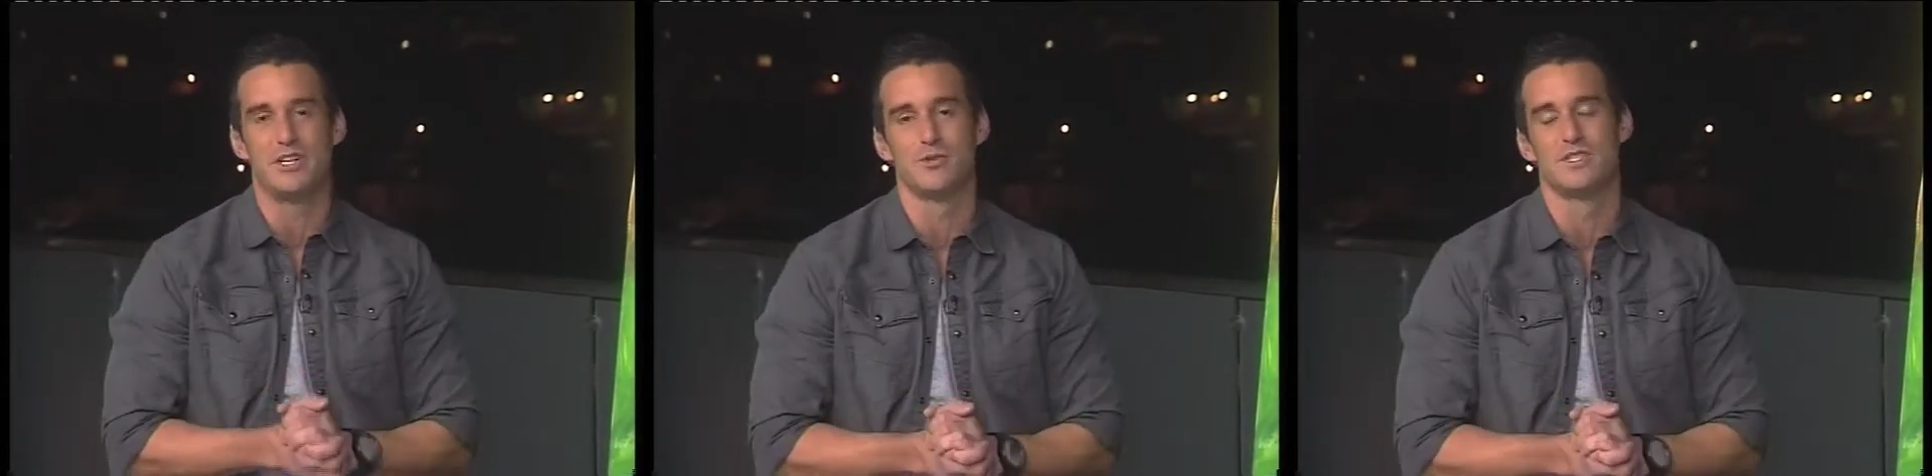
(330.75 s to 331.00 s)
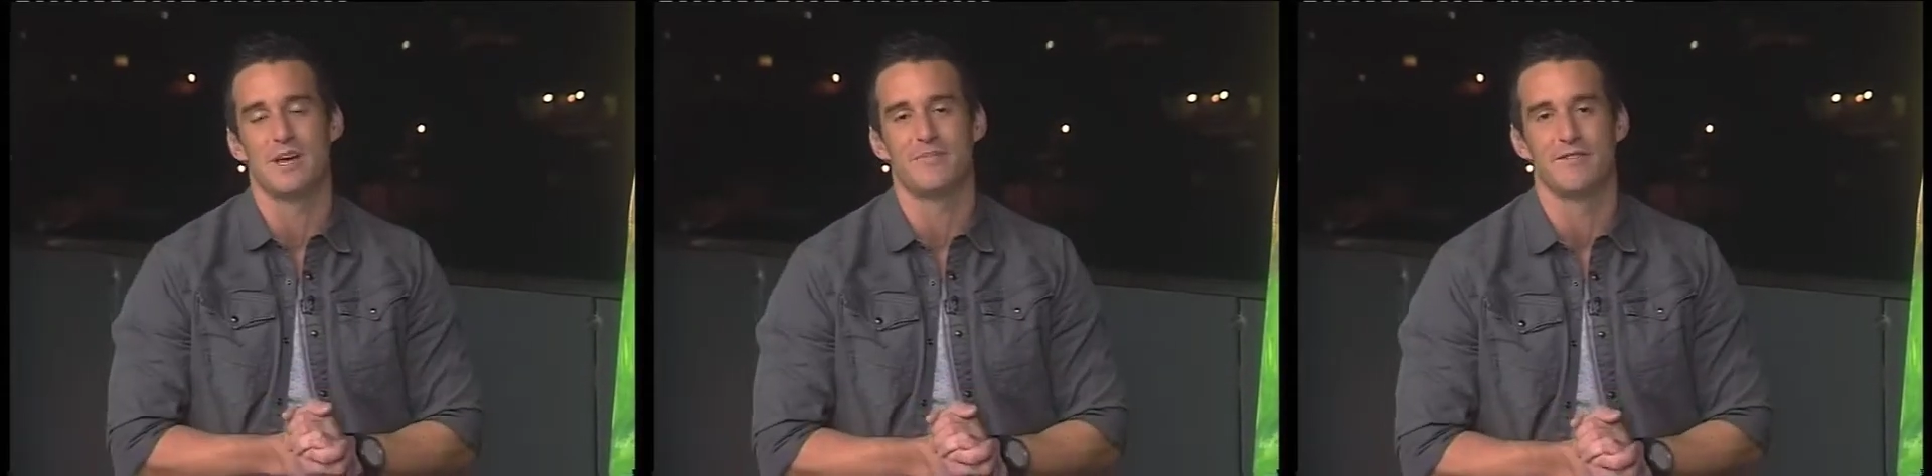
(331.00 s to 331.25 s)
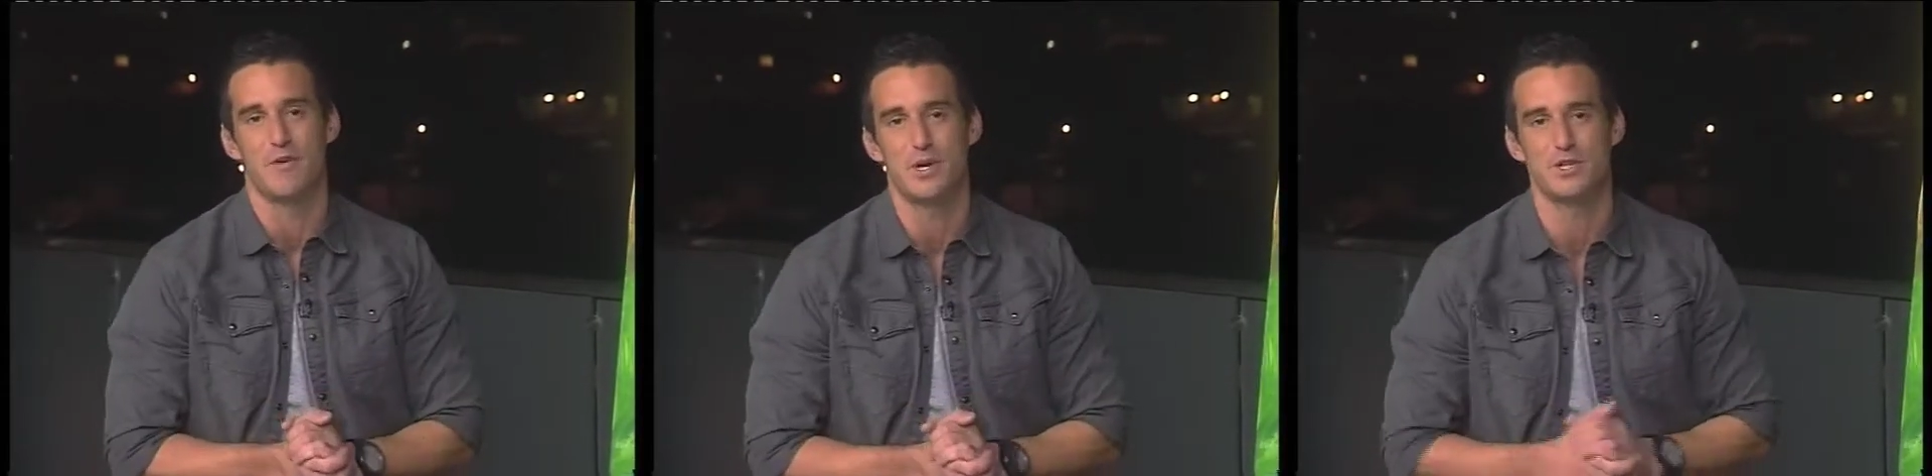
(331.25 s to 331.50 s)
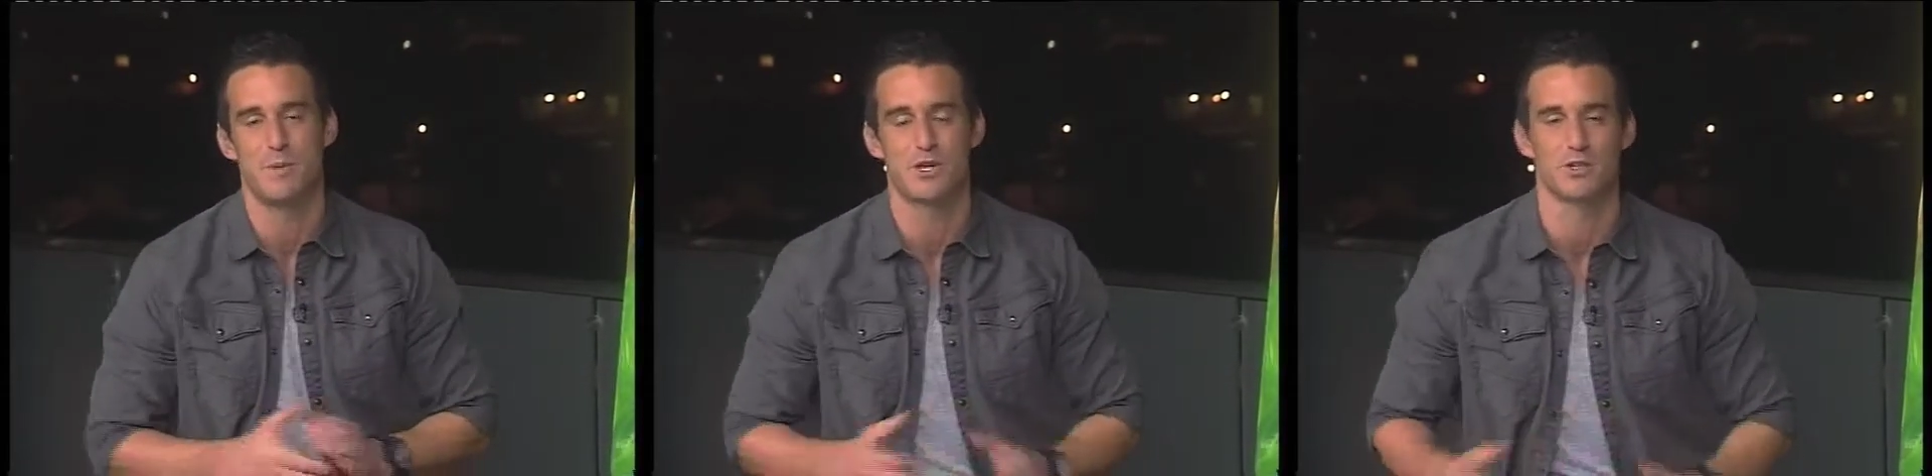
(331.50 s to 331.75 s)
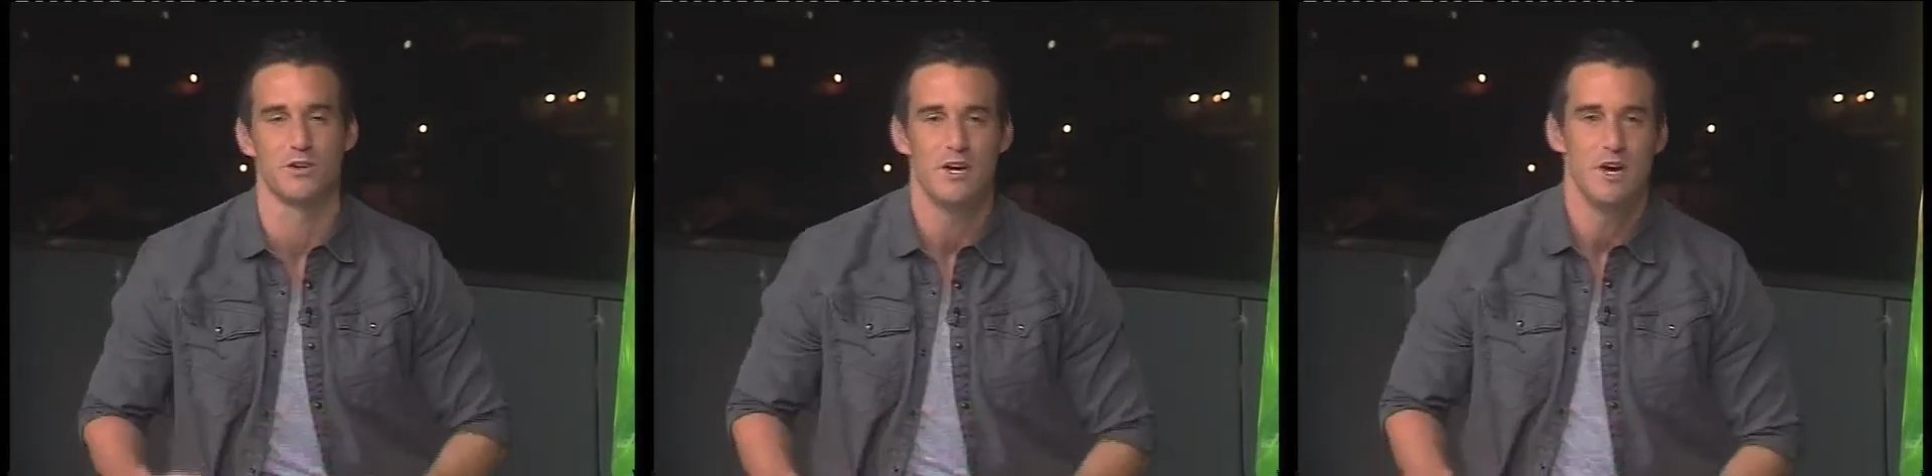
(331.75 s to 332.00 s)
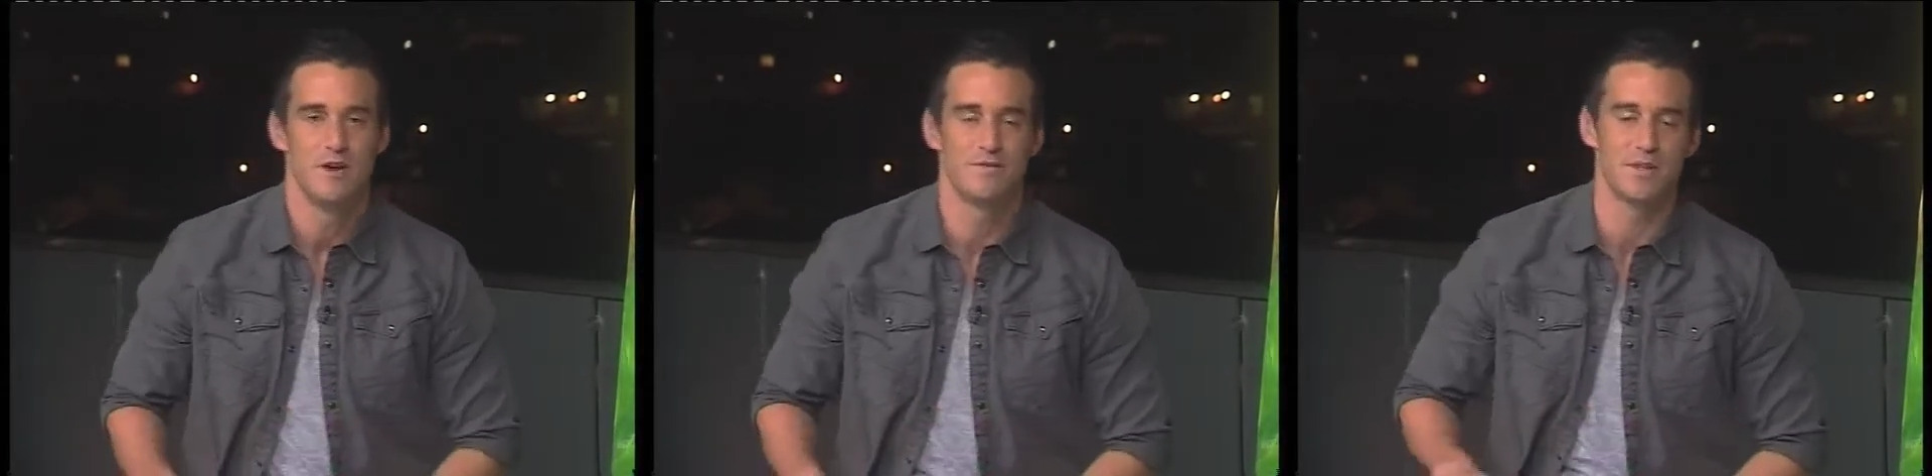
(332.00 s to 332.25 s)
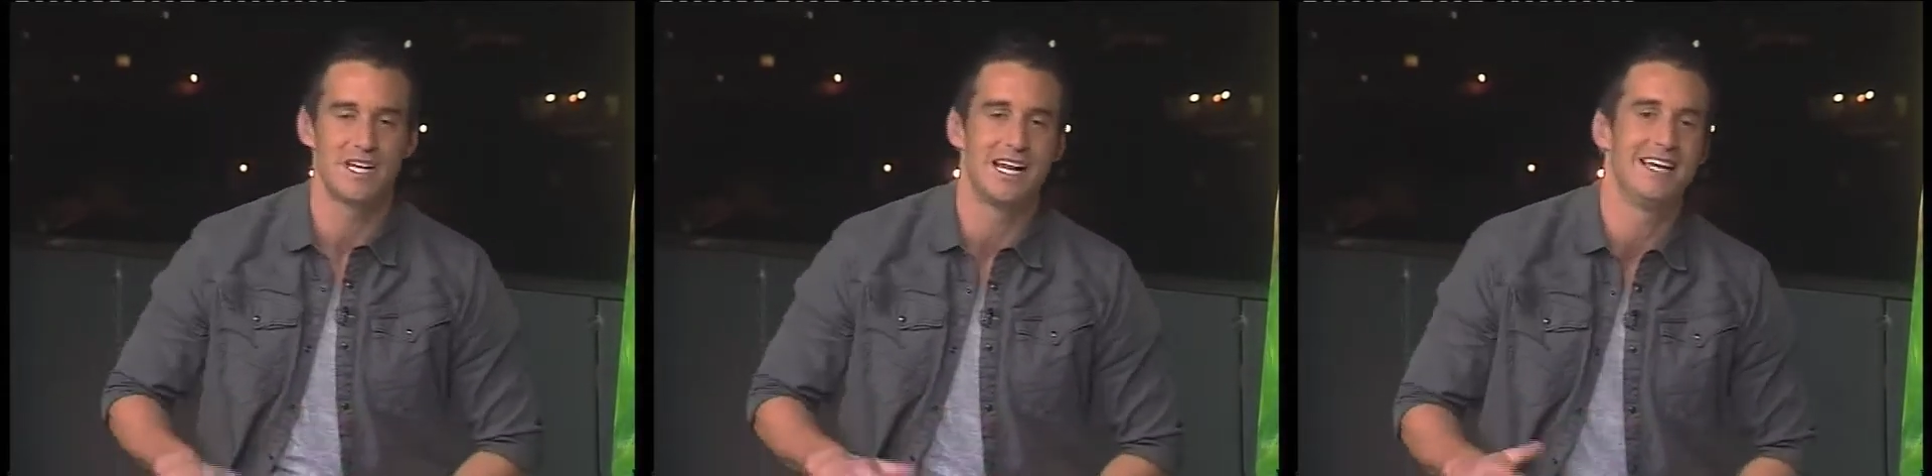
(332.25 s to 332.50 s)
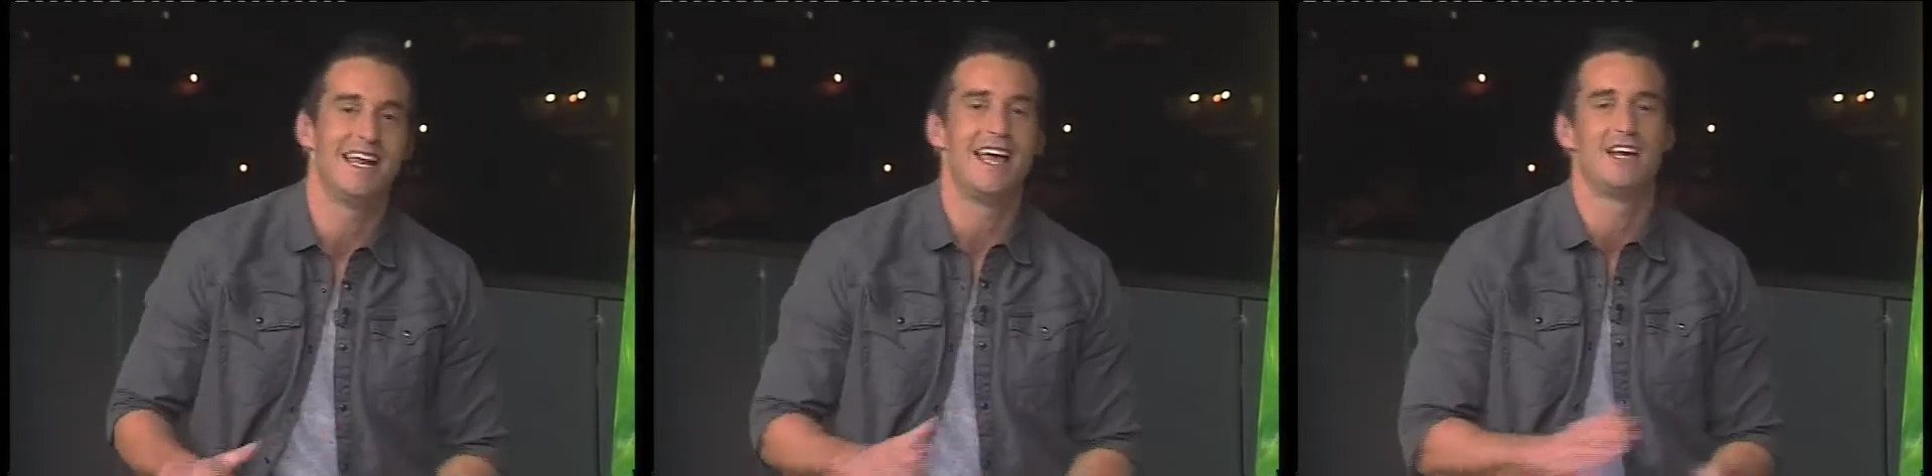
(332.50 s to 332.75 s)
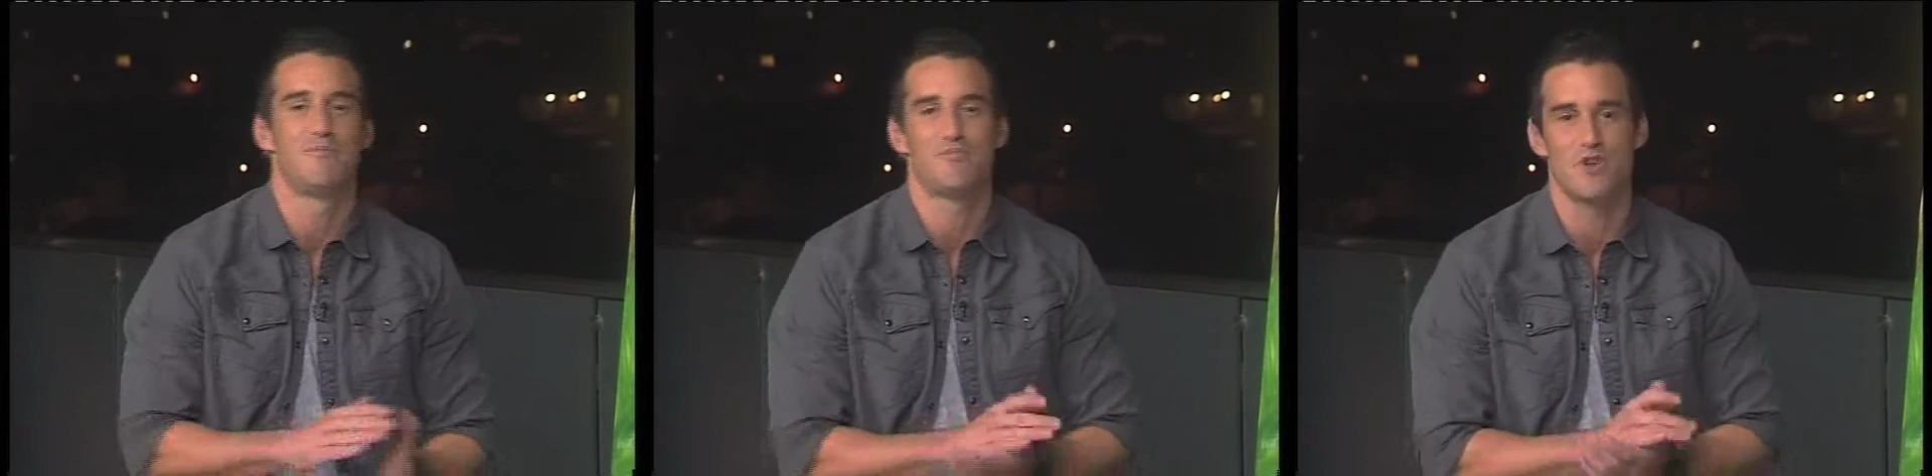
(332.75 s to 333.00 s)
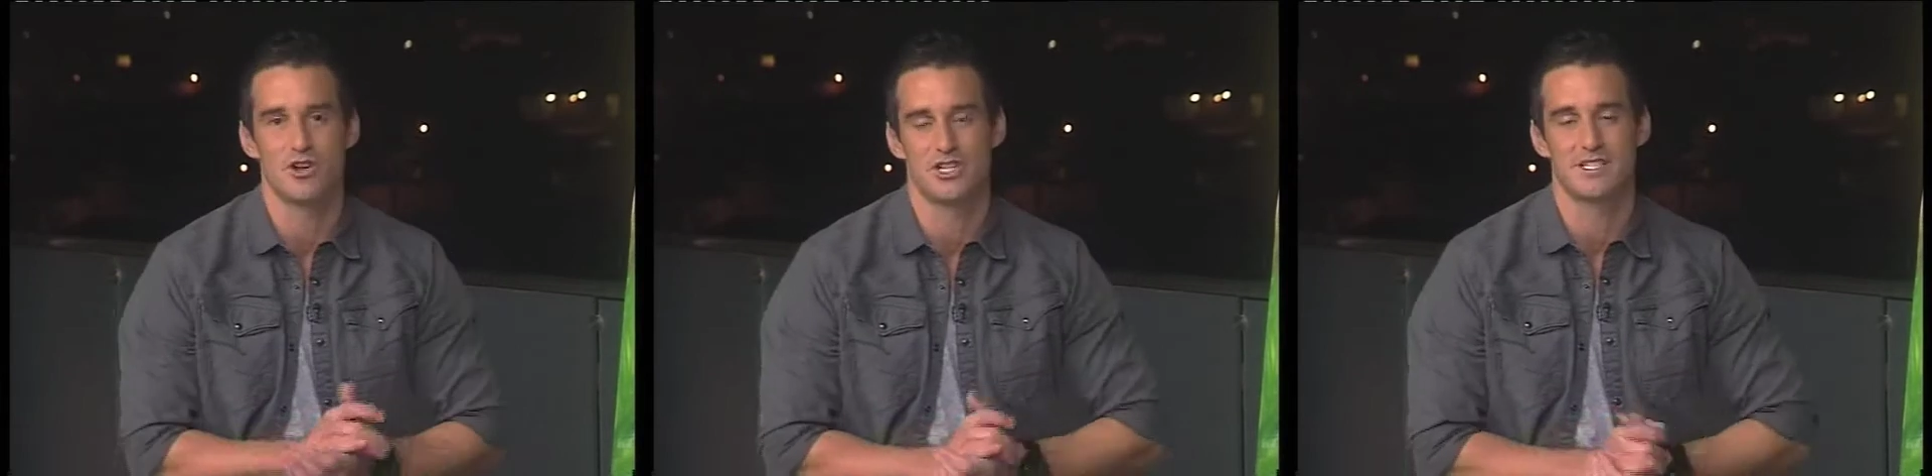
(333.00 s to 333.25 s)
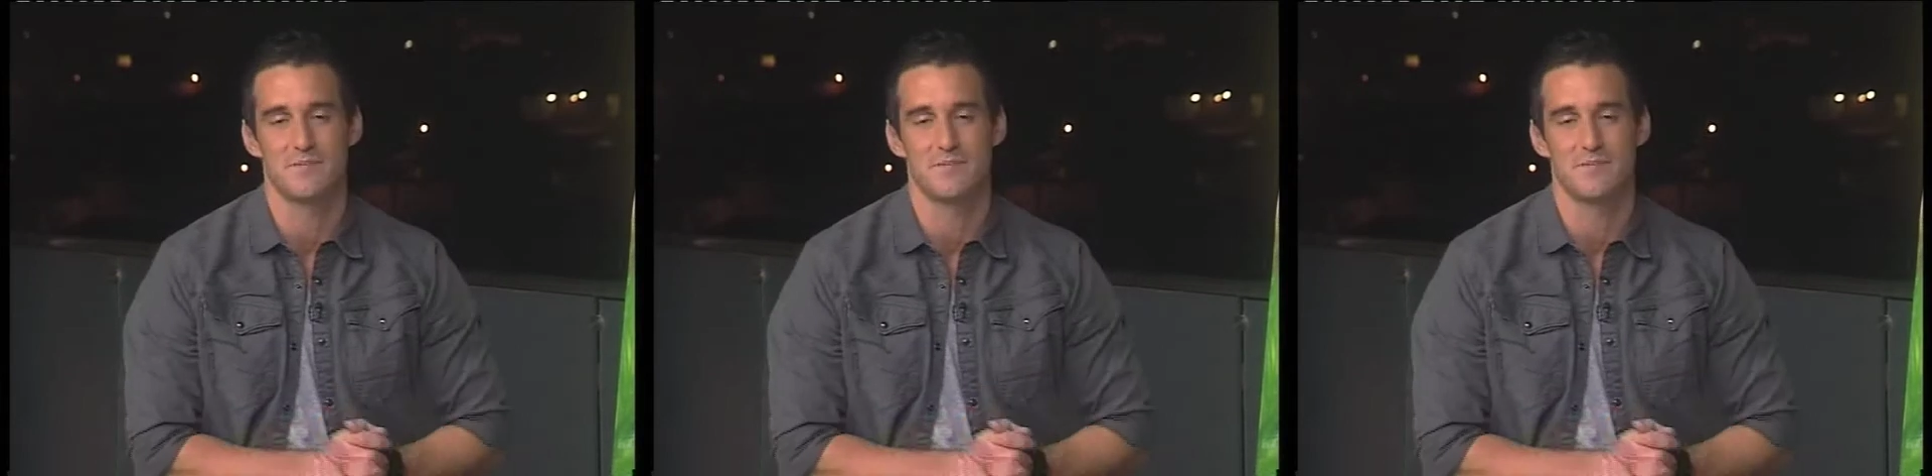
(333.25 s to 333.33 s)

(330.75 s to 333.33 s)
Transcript: Do something very special for the Lalela Project,